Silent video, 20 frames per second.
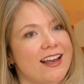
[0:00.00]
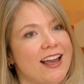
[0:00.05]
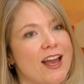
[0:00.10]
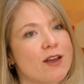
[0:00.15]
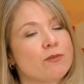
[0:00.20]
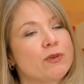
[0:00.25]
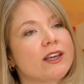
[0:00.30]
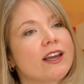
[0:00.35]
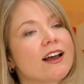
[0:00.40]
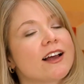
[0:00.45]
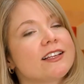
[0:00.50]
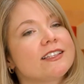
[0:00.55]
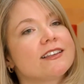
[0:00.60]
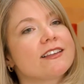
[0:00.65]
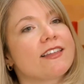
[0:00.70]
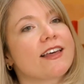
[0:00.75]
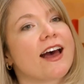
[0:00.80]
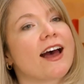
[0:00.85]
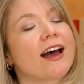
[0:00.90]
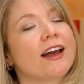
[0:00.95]
And because
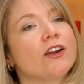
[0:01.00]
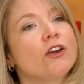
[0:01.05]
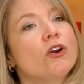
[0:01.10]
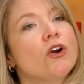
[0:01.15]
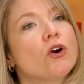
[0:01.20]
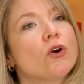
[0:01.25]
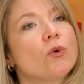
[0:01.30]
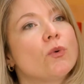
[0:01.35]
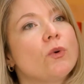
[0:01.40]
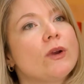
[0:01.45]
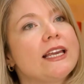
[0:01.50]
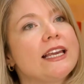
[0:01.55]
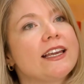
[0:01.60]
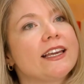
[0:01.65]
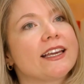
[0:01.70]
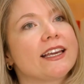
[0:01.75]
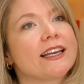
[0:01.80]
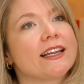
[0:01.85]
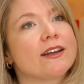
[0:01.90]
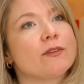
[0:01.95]
of that, we
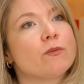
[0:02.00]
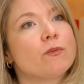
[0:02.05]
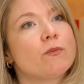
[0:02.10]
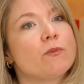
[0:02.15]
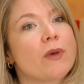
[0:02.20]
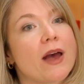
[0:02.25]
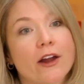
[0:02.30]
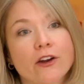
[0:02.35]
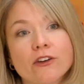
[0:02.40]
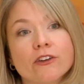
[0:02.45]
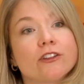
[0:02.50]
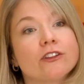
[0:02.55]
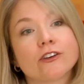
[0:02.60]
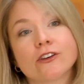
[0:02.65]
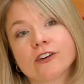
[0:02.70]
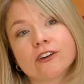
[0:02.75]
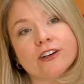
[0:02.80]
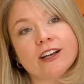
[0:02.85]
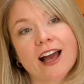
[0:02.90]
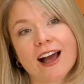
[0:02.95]
can better
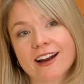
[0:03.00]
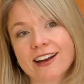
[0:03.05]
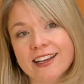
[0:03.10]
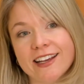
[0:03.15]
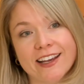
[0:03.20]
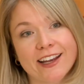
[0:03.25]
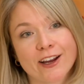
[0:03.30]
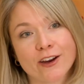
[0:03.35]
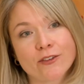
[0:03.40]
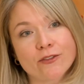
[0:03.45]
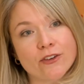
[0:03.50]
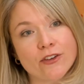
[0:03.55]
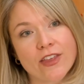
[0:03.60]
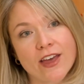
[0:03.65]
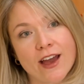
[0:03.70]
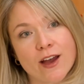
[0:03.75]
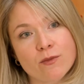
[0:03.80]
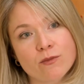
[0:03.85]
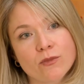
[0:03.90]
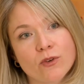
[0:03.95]
learn how to care for
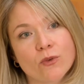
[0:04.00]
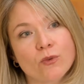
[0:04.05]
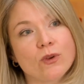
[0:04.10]
them,